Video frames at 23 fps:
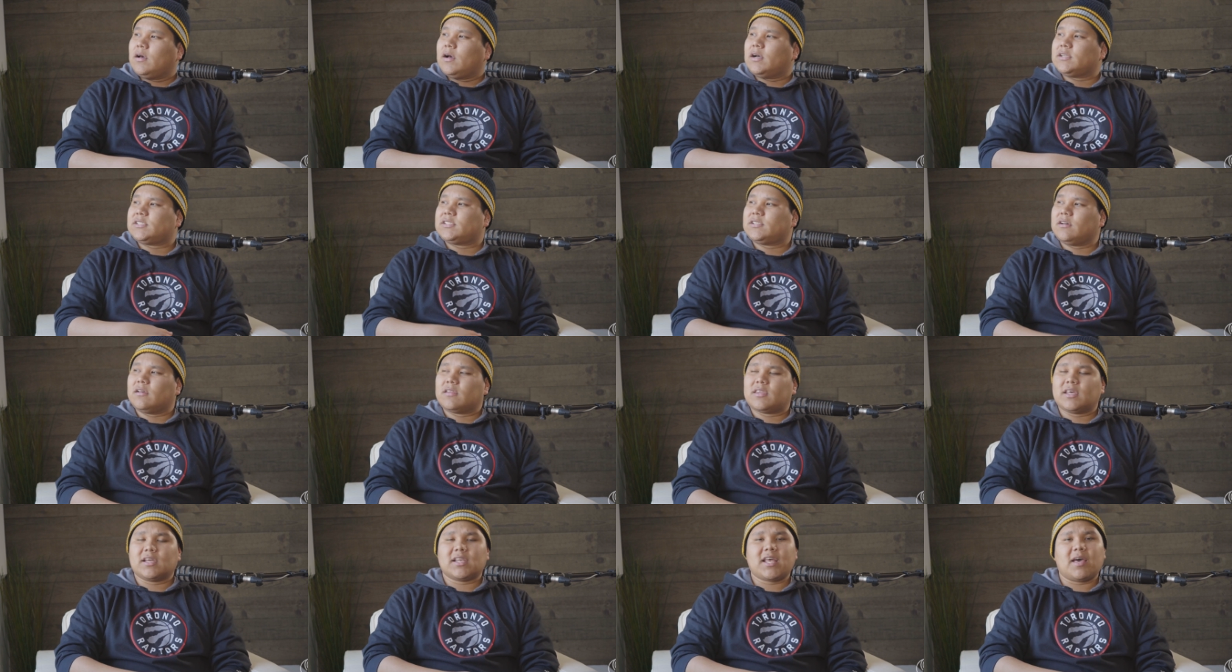I
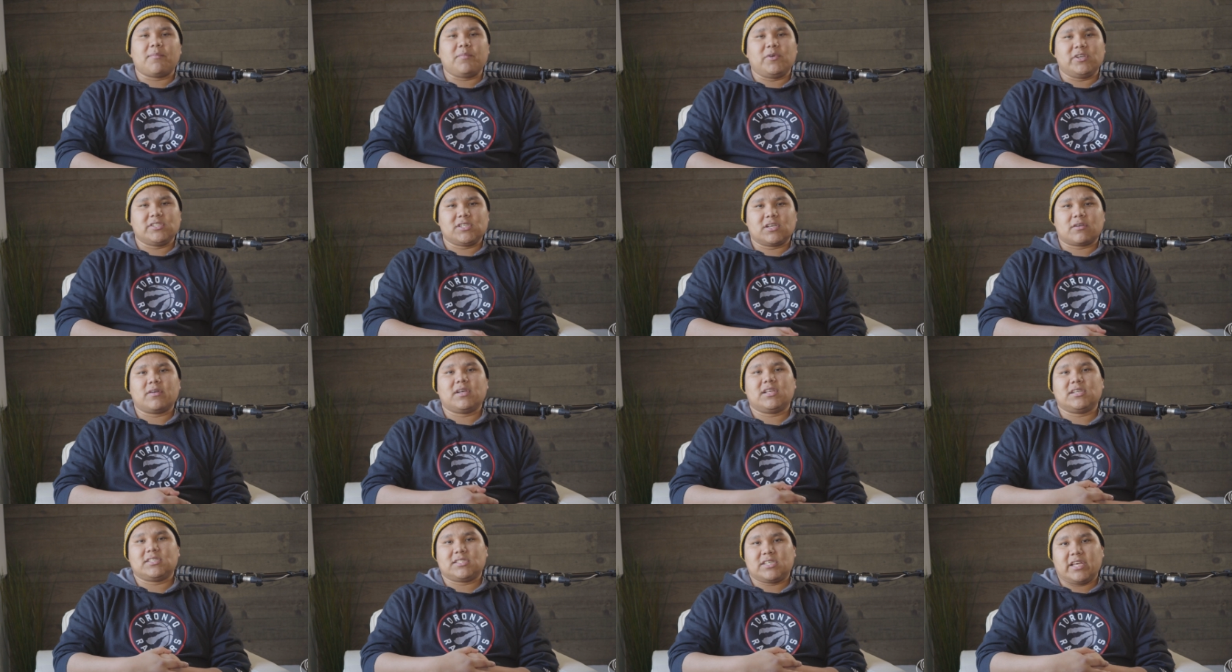still think that music
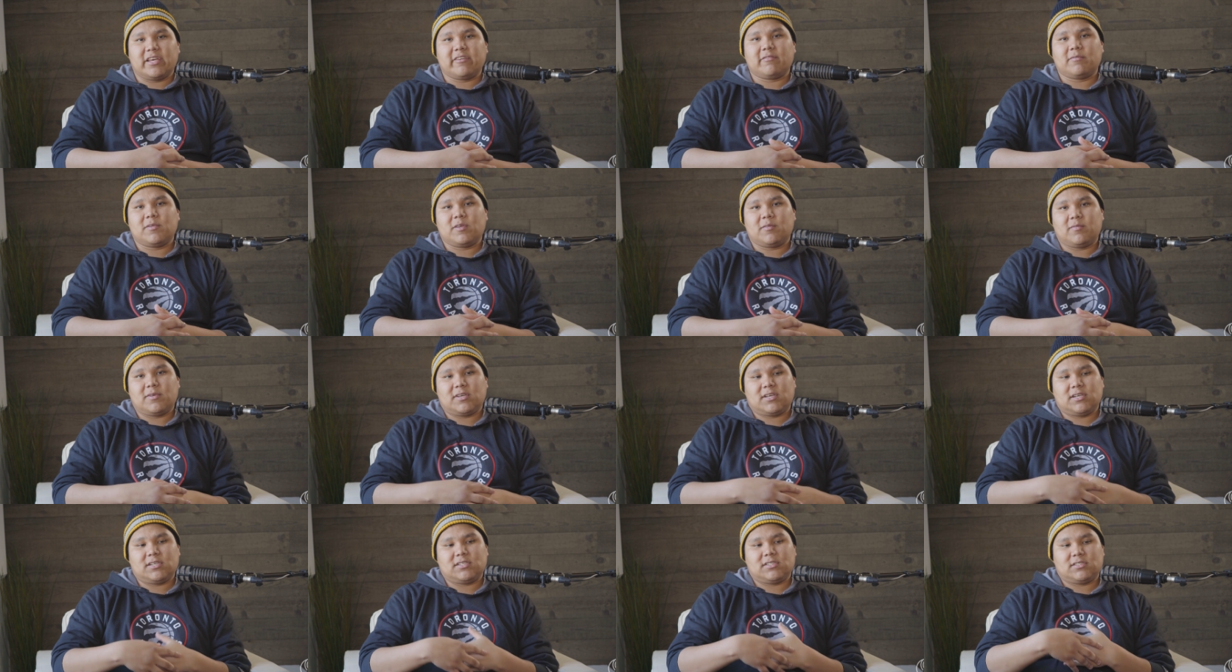really saved me,
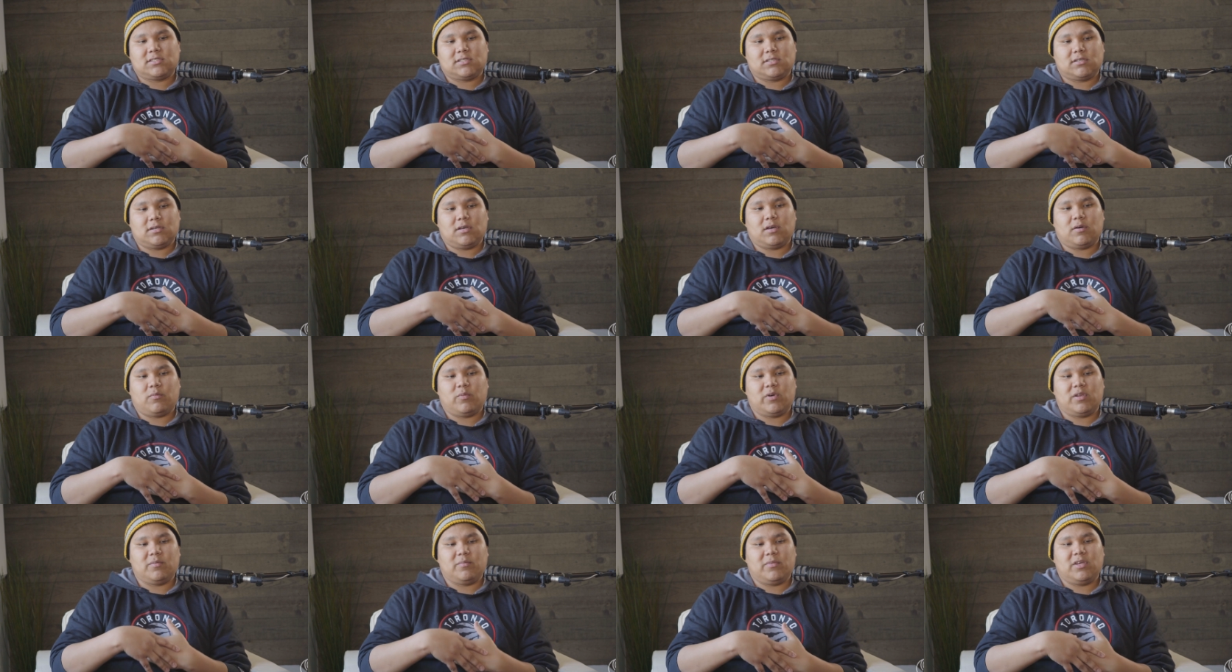because I
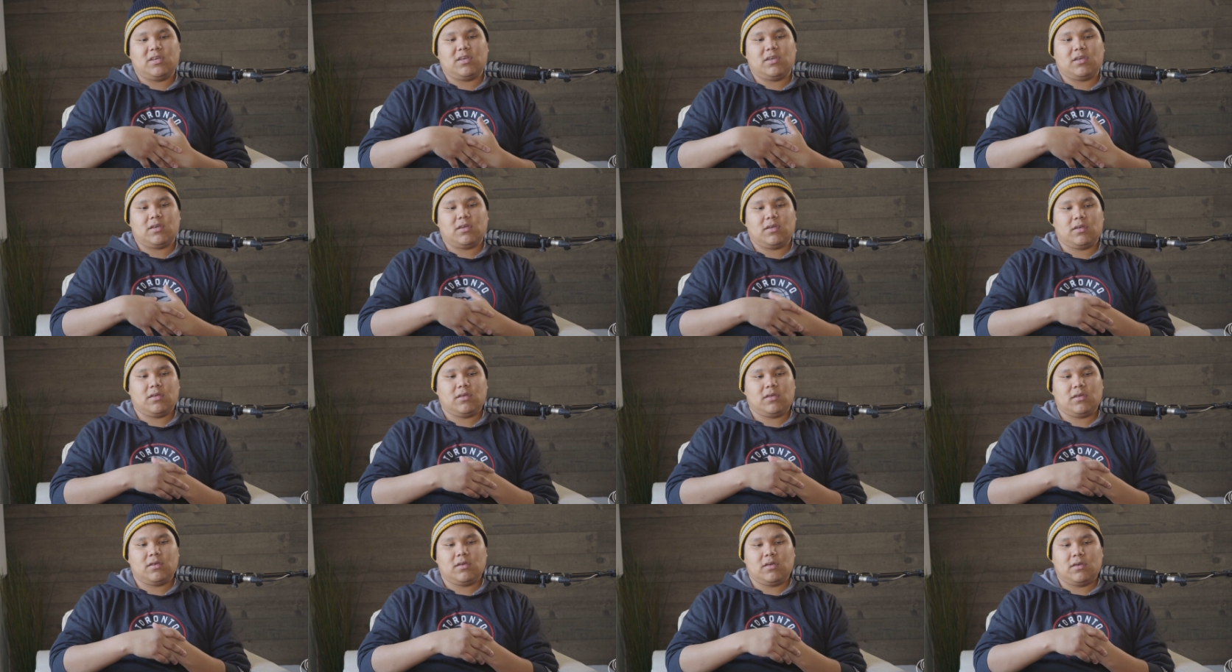wouldn't be
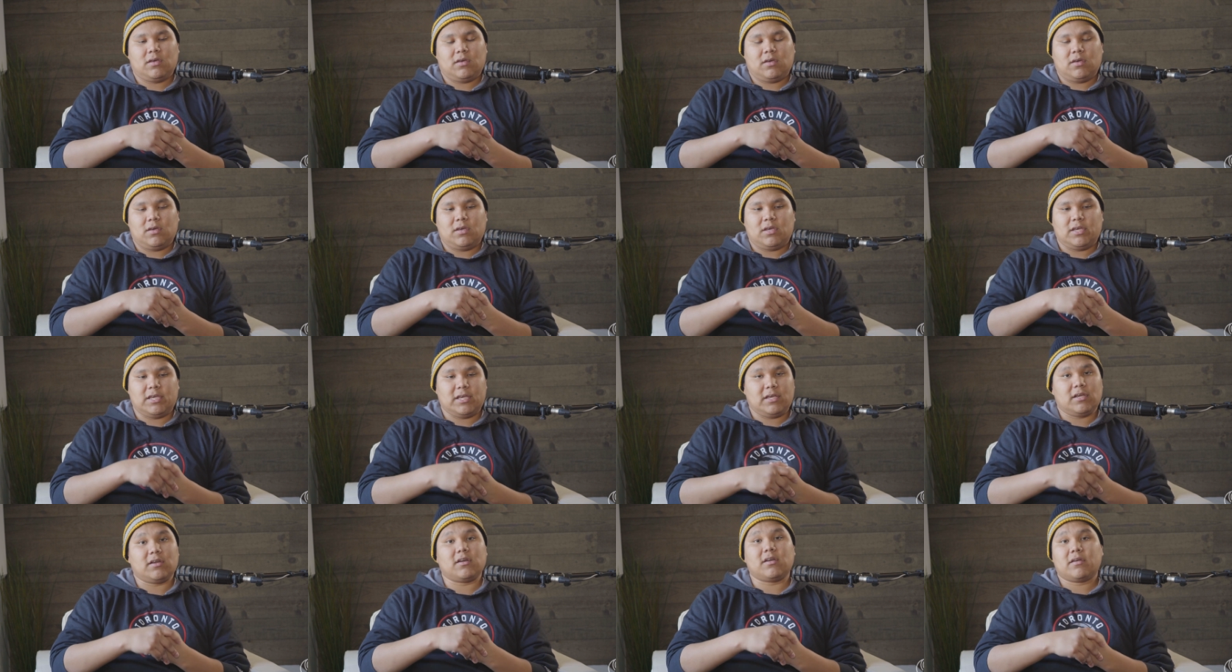
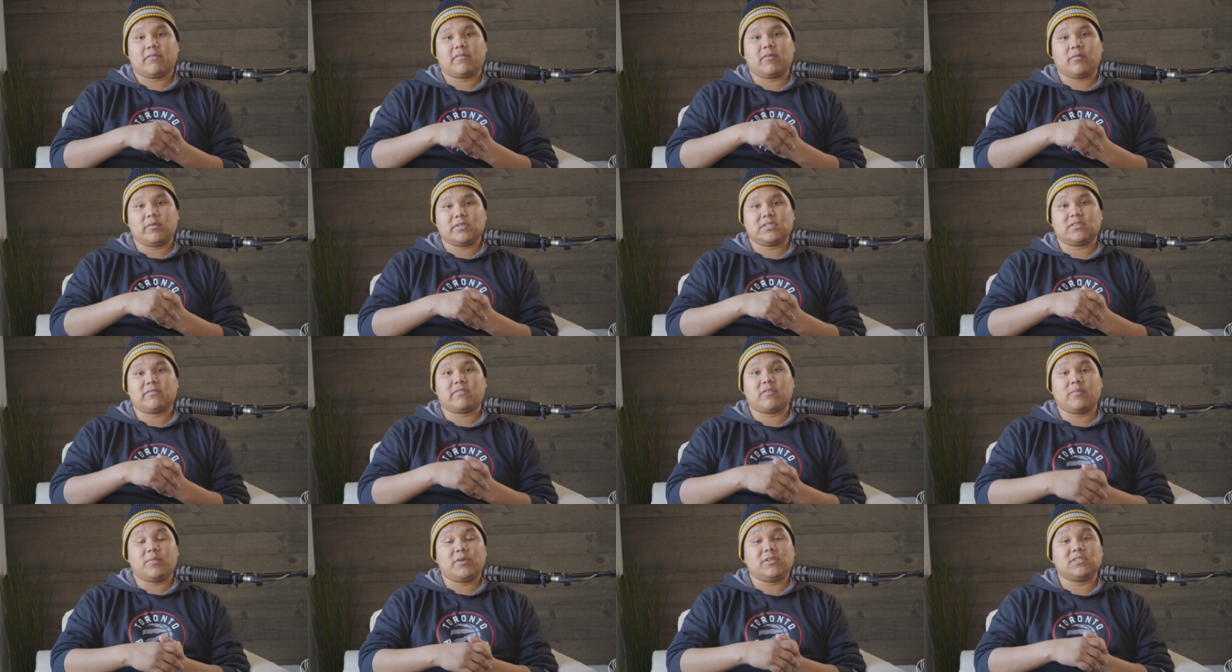here if it
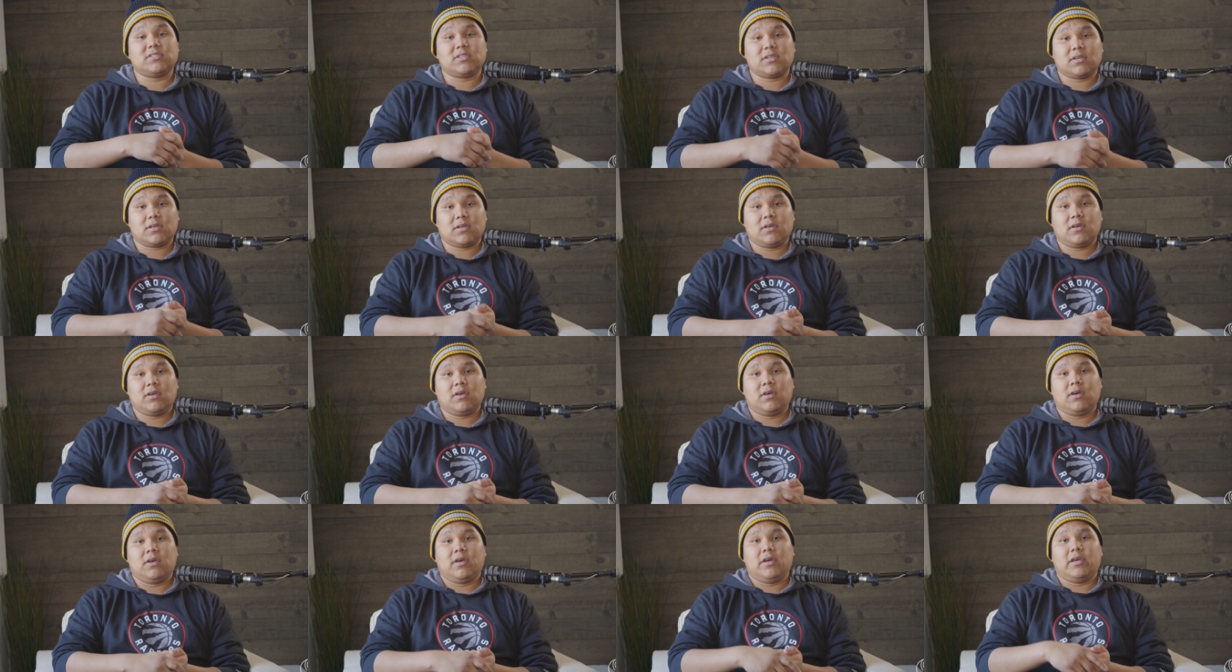wasn't for music.
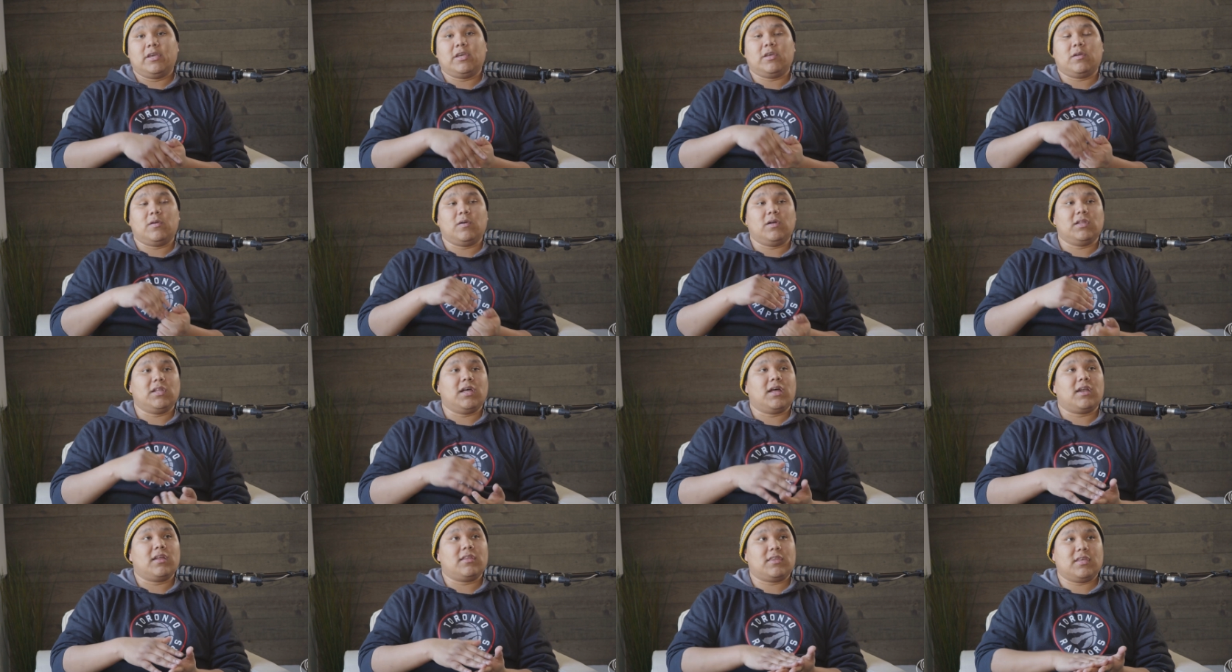A
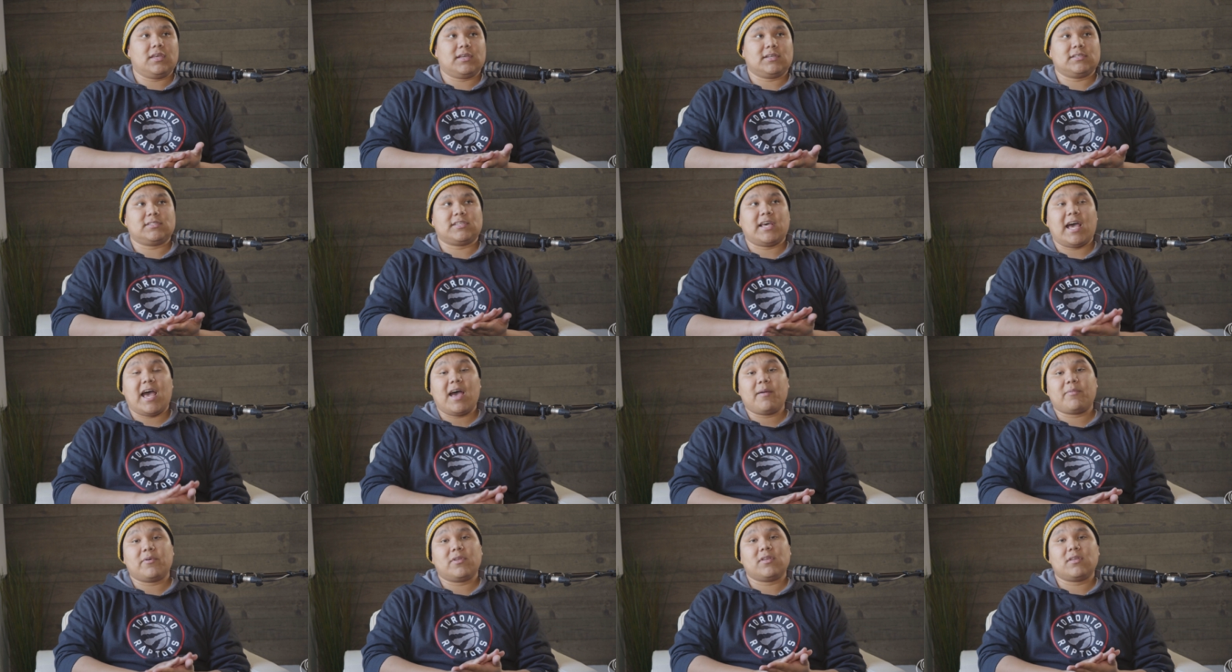lot of things
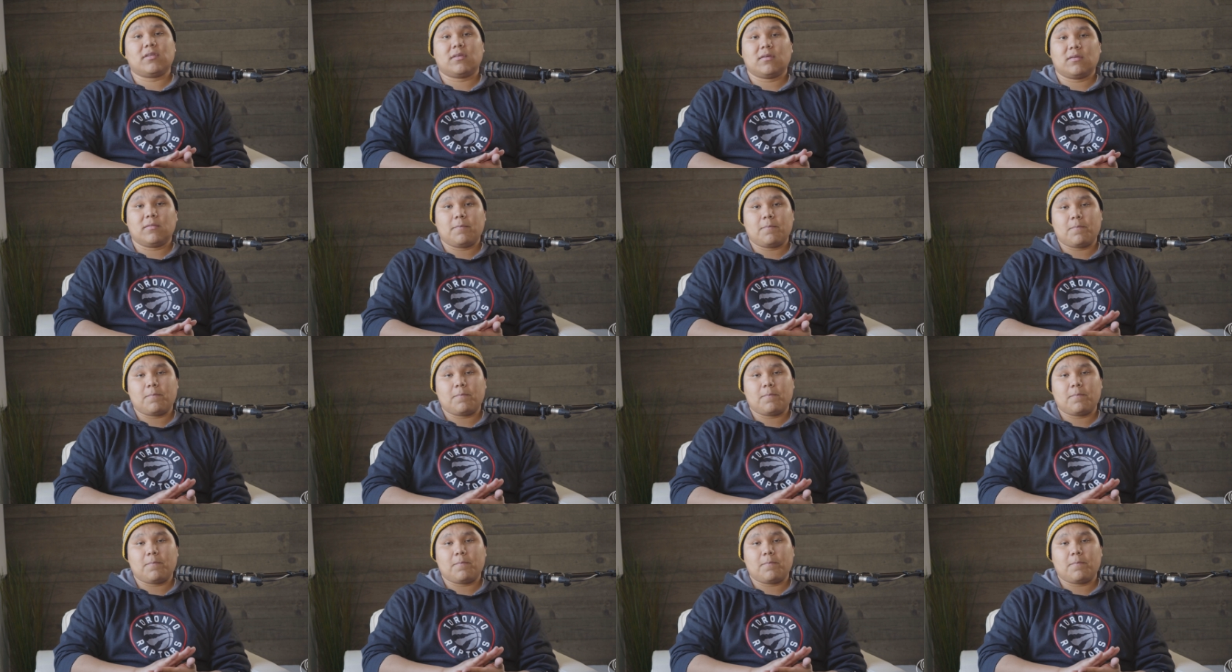happened.